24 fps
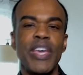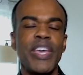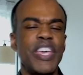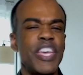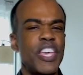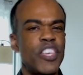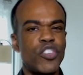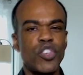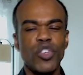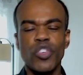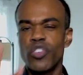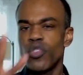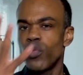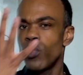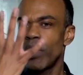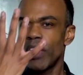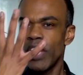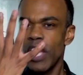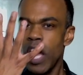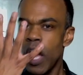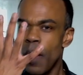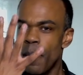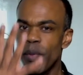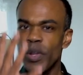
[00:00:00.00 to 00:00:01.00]
It's just
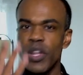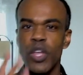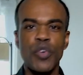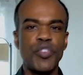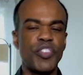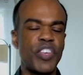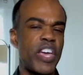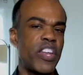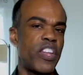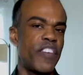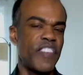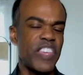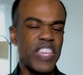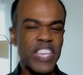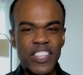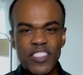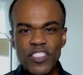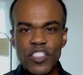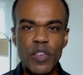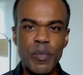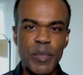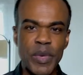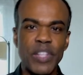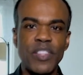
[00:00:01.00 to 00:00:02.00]
really up close, kind of
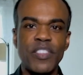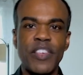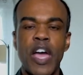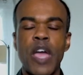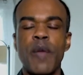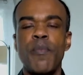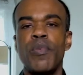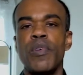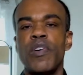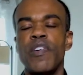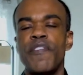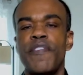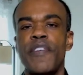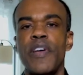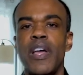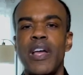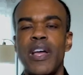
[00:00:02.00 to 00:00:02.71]
intimate type of